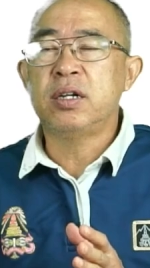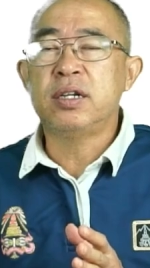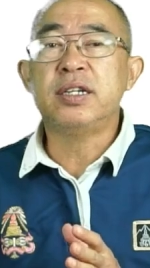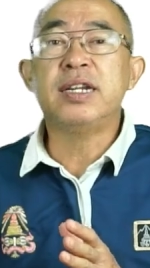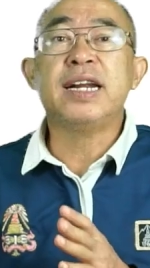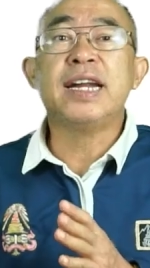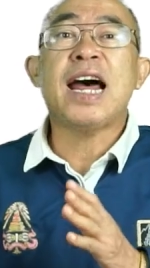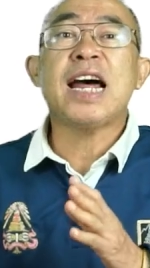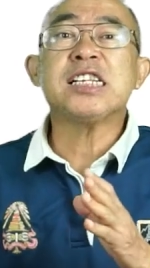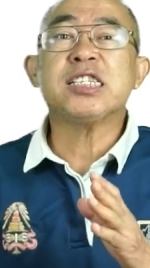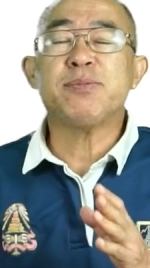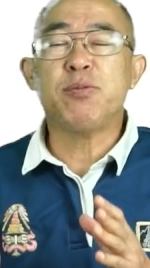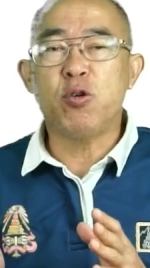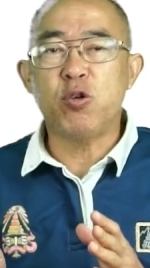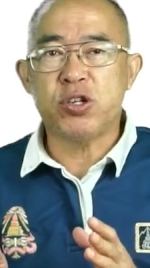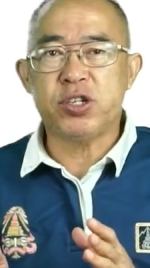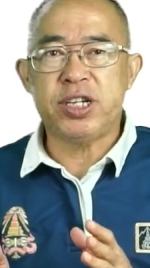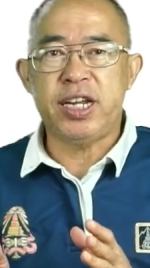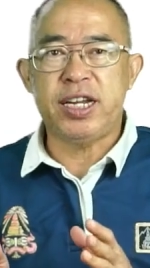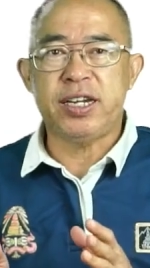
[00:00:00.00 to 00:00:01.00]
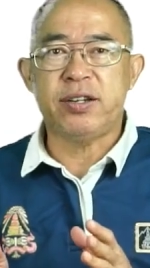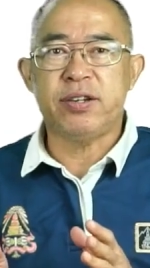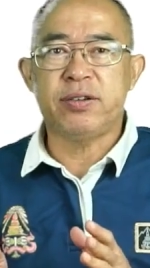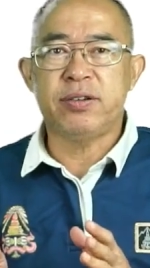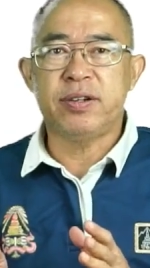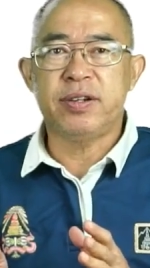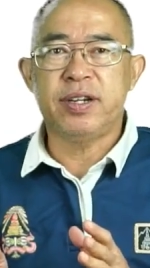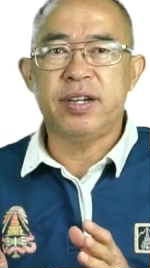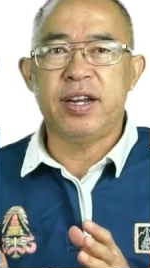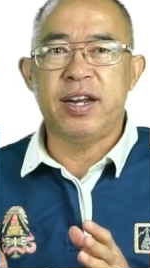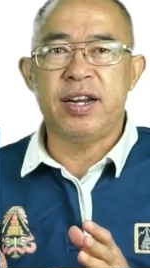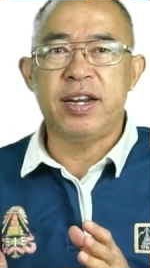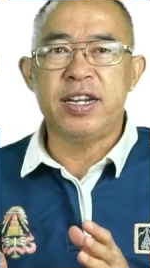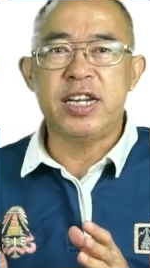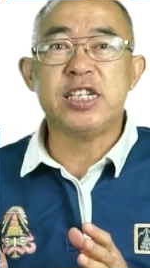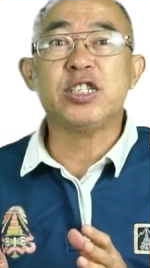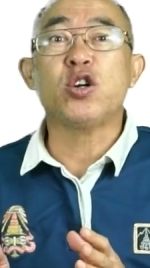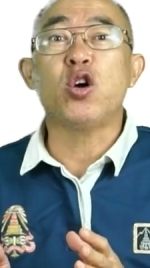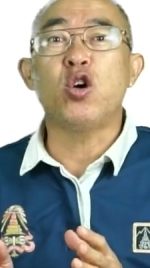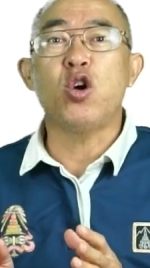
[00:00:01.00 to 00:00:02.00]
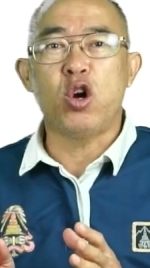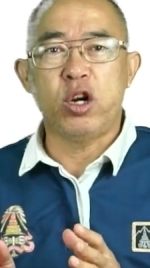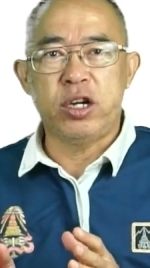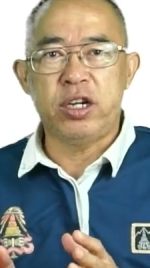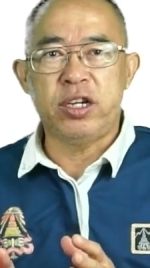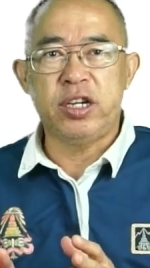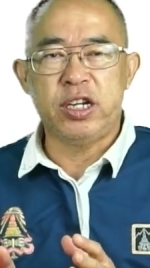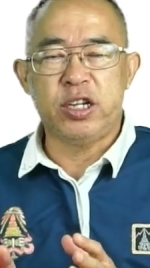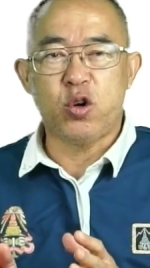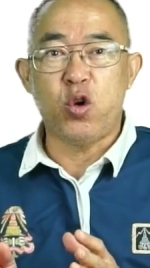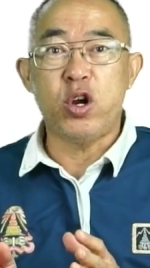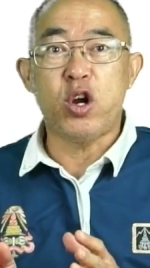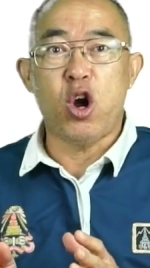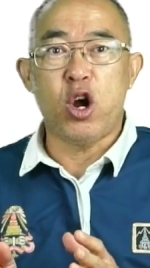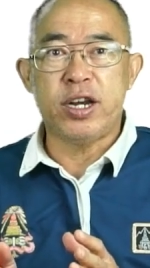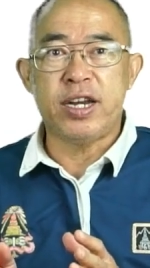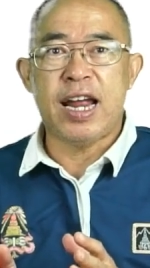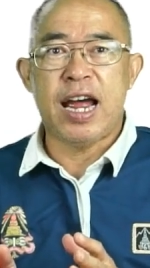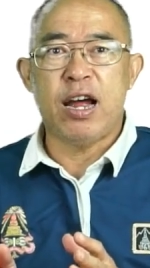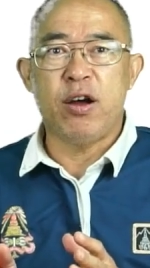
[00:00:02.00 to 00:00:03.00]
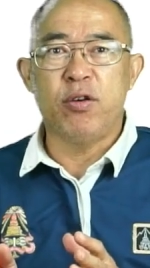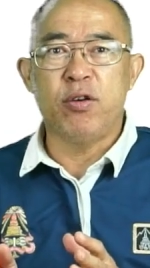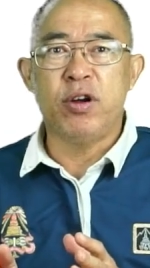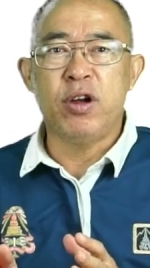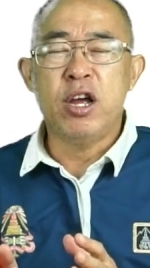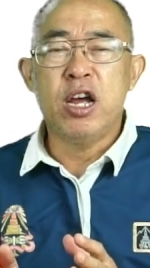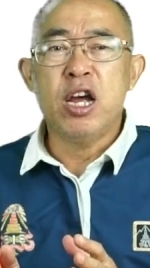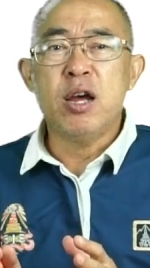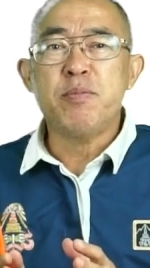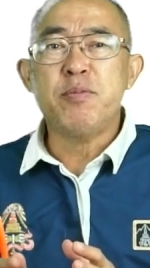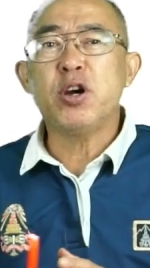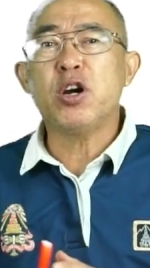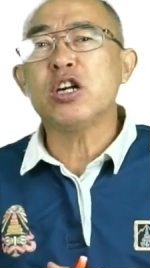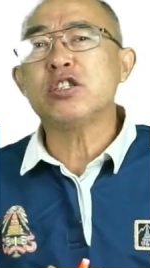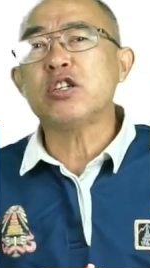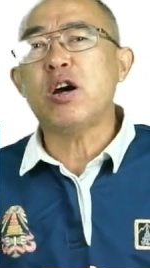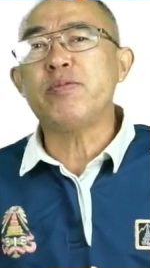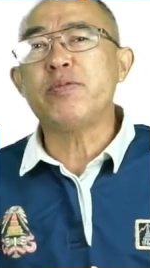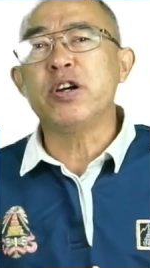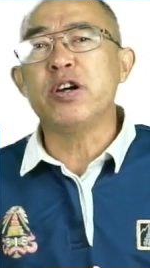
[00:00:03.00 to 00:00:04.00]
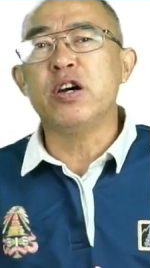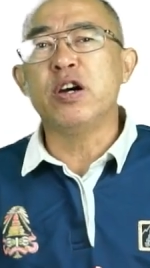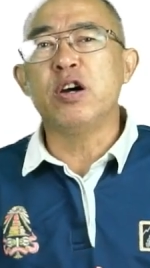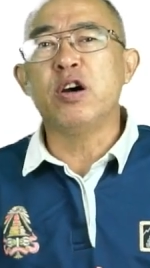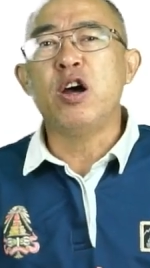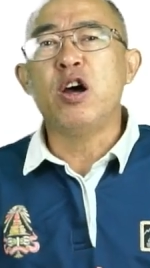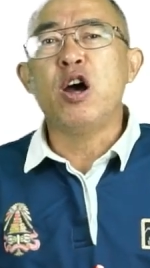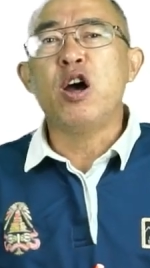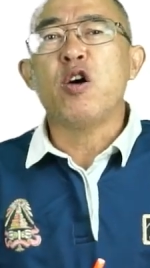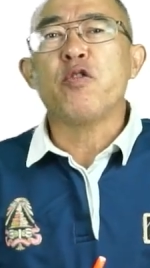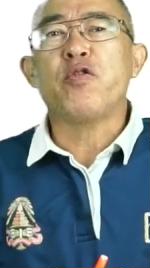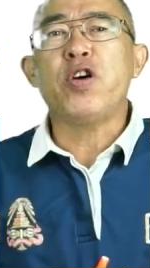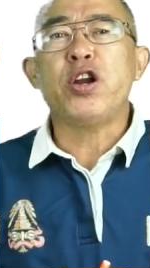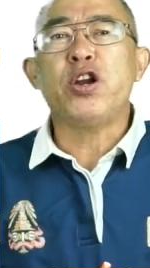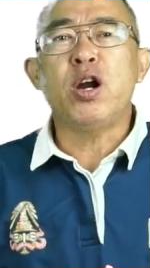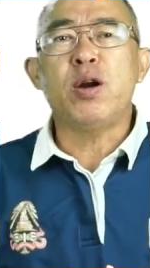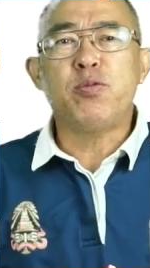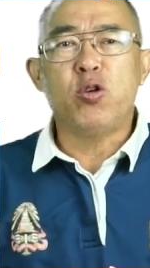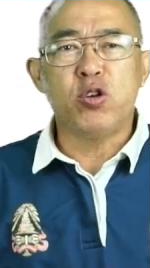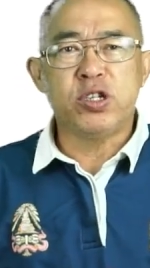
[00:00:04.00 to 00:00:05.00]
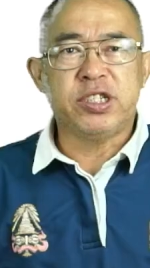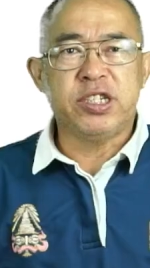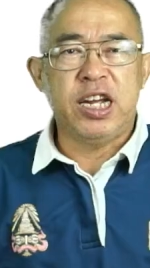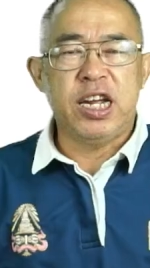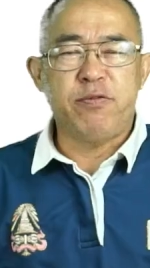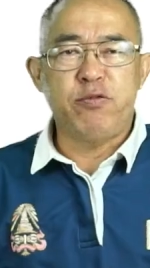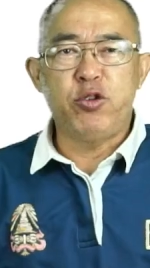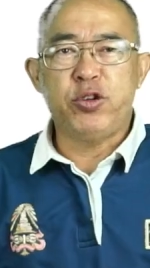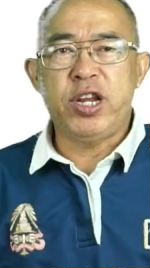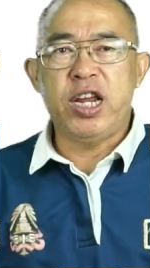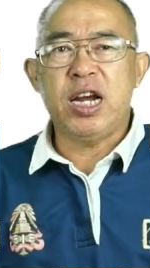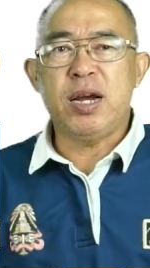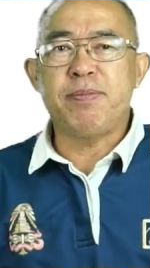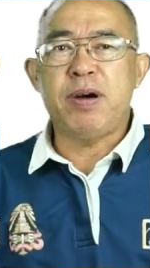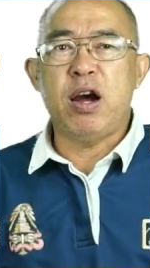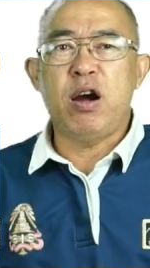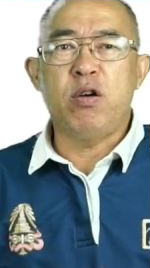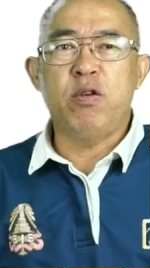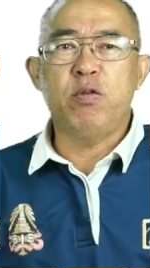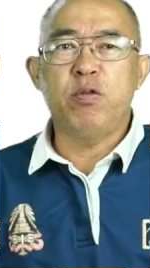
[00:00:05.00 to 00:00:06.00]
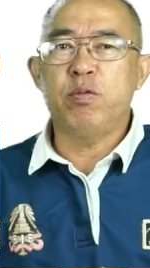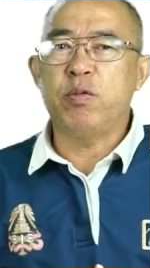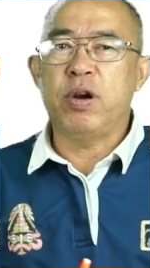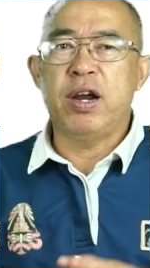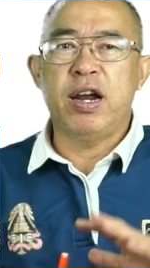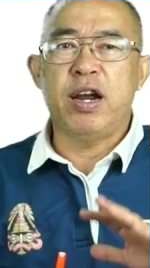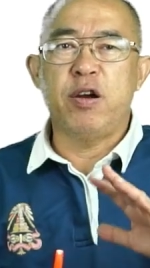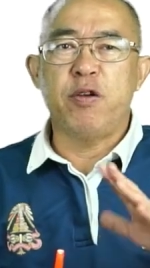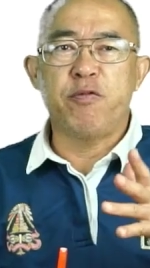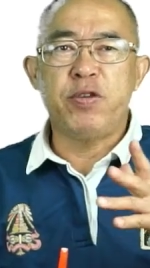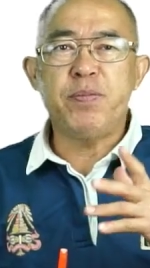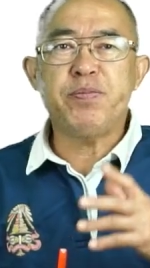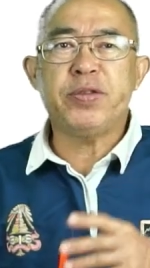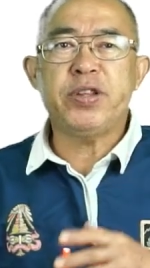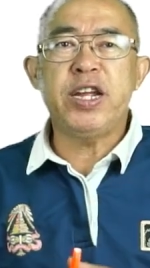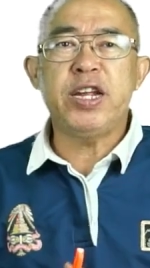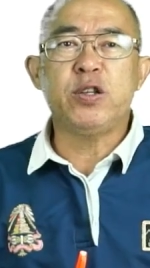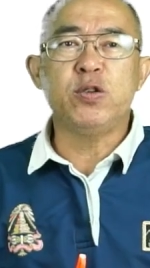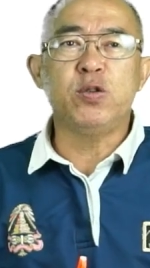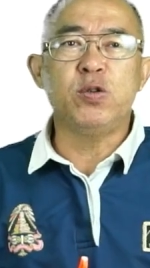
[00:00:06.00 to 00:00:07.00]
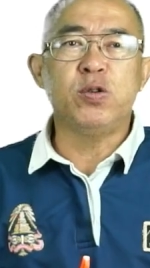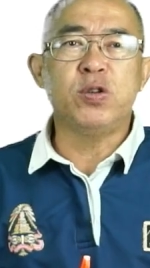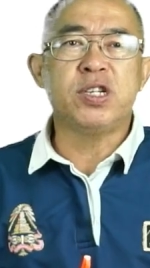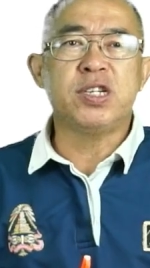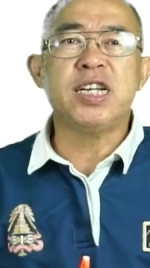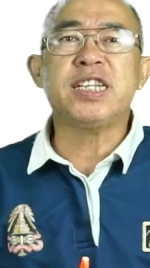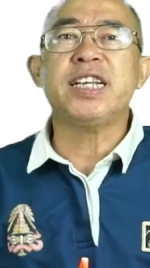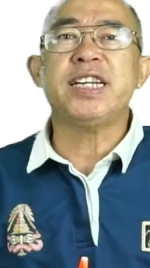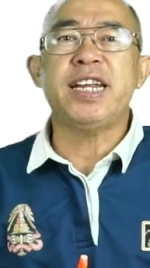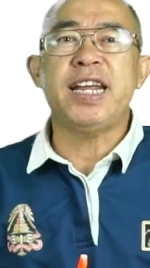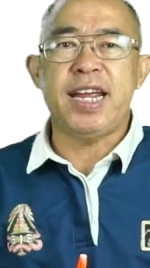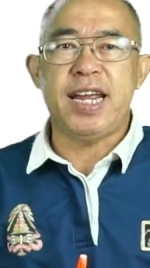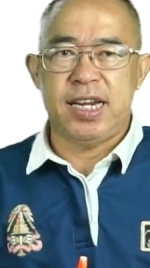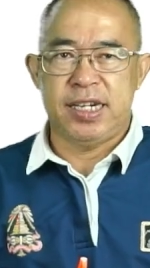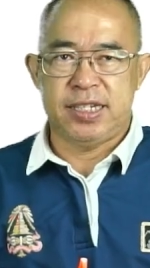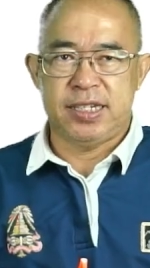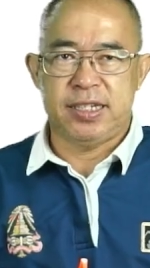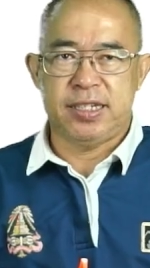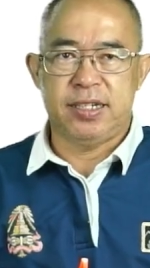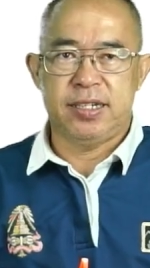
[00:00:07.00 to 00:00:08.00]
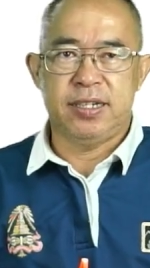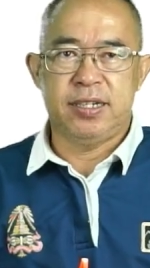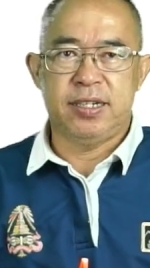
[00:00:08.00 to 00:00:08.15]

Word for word: the last process. Uh, is going on now. Because of the final process, We take about uh, 50 to 60 days.